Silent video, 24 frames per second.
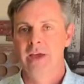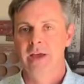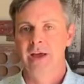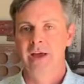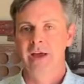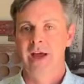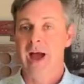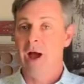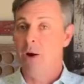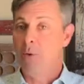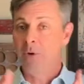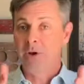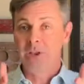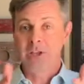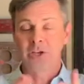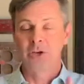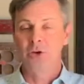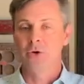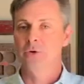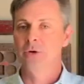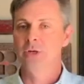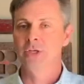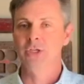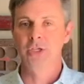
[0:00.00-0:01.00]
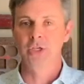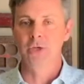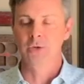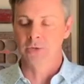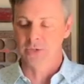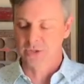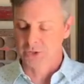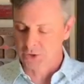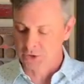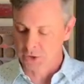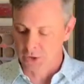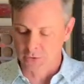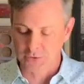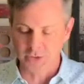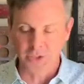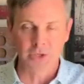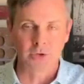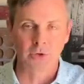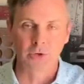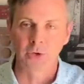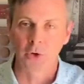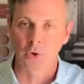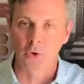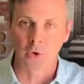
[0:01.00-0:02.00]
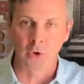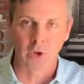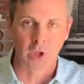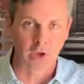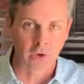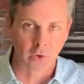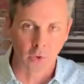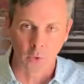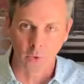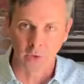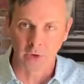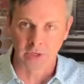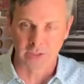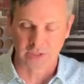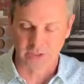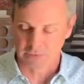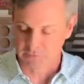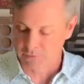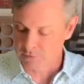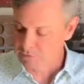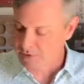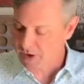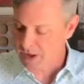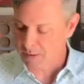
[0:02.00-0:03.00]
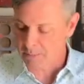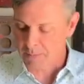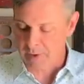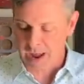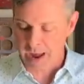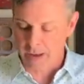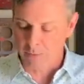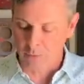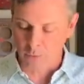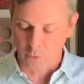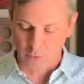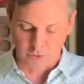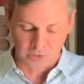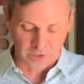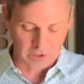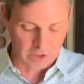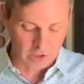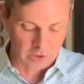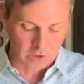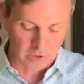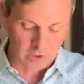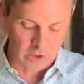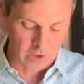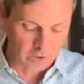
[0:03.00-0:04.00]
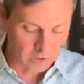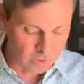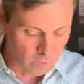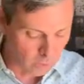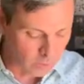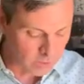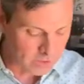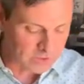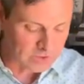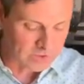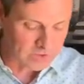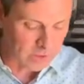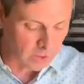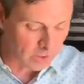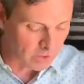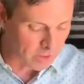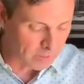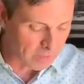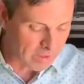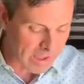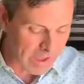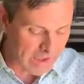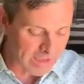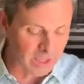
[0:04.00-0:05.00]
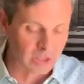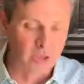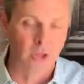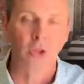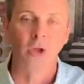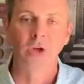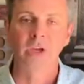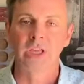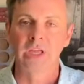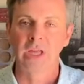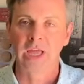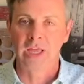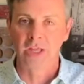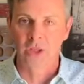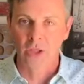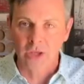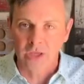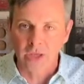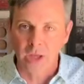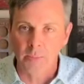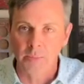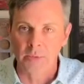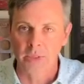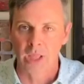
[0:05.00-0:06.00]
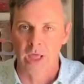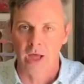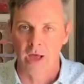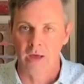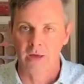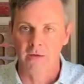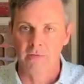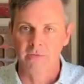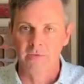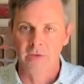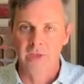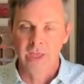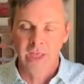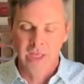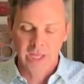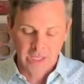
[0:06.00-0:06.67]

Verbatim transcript: Uh, I would encourage you to go to your concordance. If you've got a Bible with a concordance, go to the back and look, look up love.